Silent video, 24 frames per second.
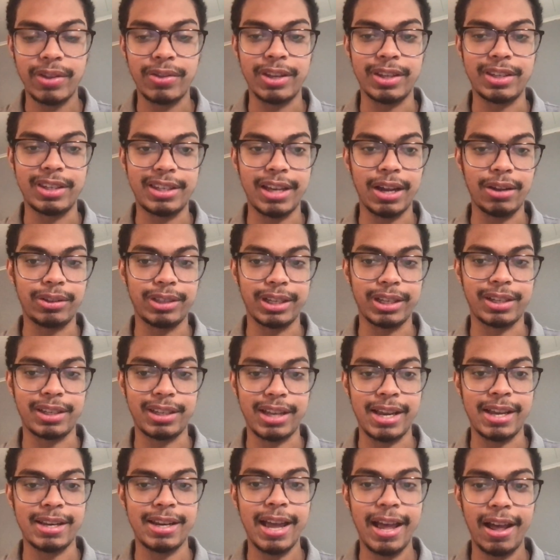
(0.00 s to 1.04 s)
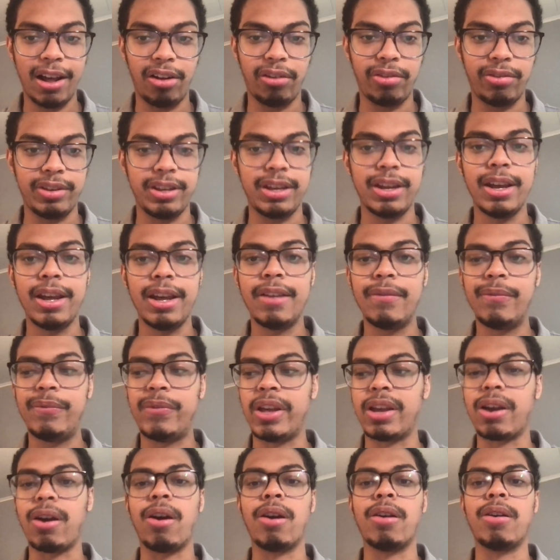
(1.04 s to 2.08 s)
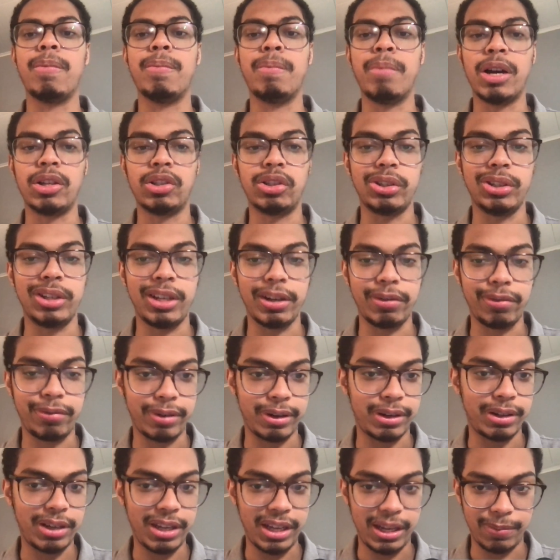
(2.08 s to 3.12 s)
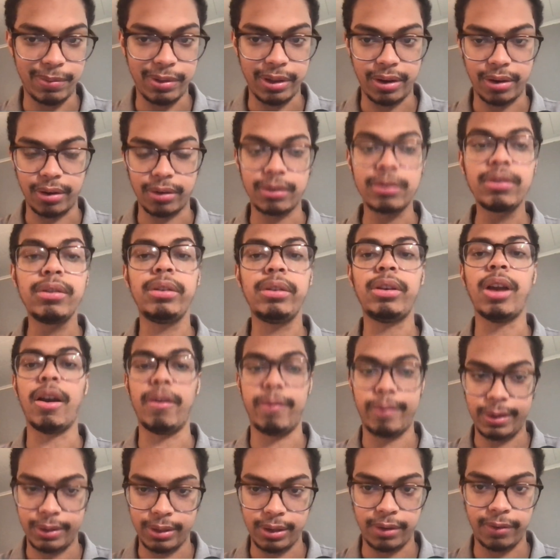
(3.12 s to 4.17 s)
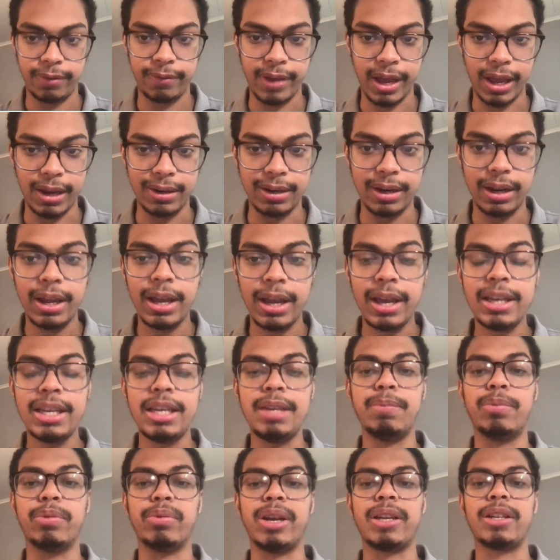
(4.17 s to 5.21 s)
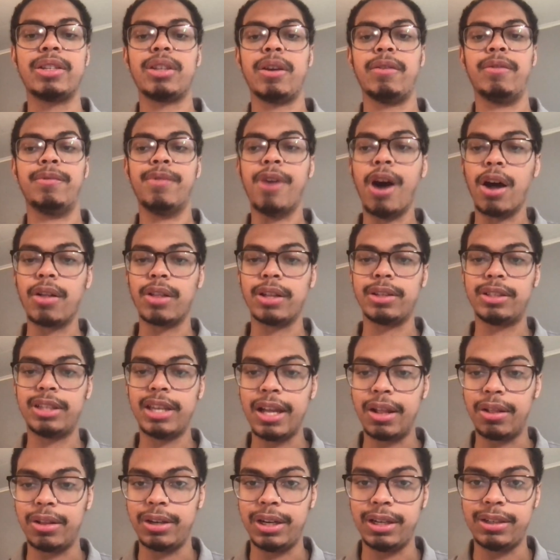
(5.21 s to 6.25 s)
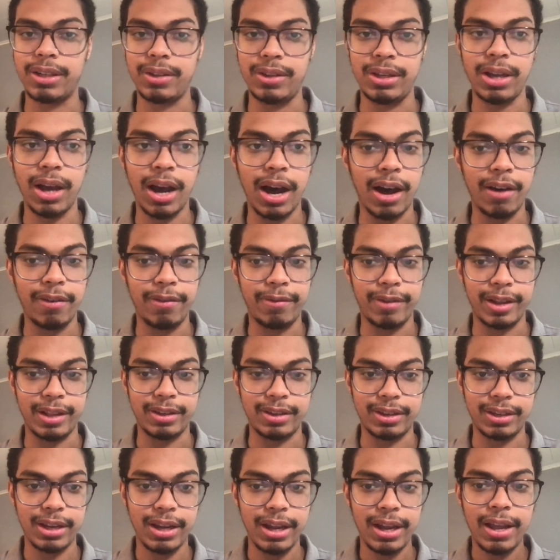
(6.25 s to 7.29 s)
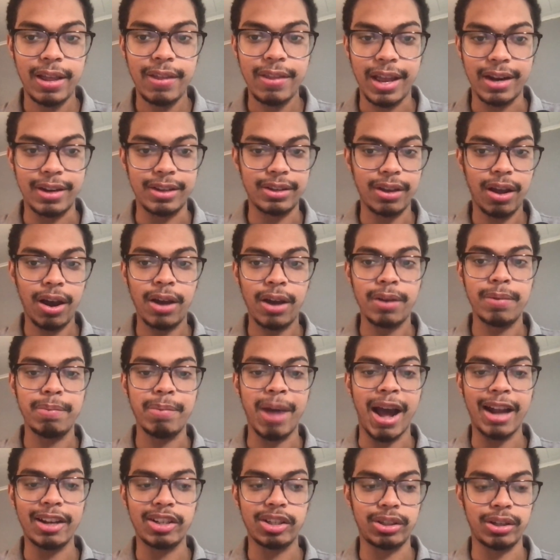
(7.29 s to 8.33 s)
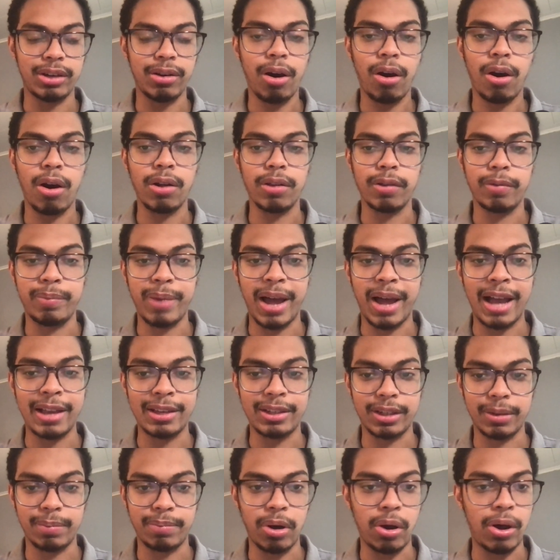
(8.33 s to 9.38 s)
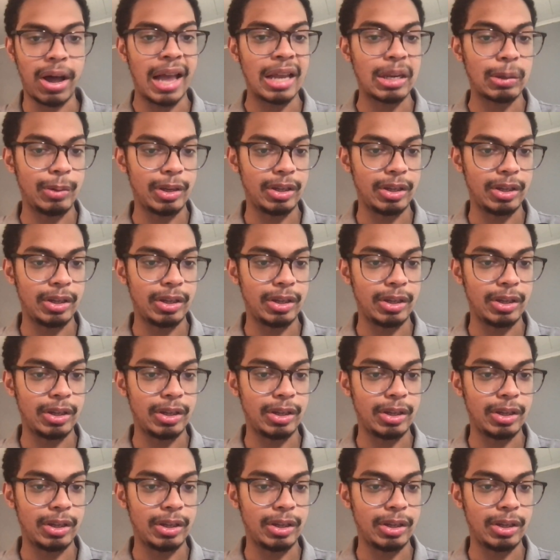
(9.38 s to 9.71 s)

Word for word: the Celtics and healthy, they are a much different team. They are tougher to defend. He brings a volatility to the offense that is unmatched in all of basketball, as we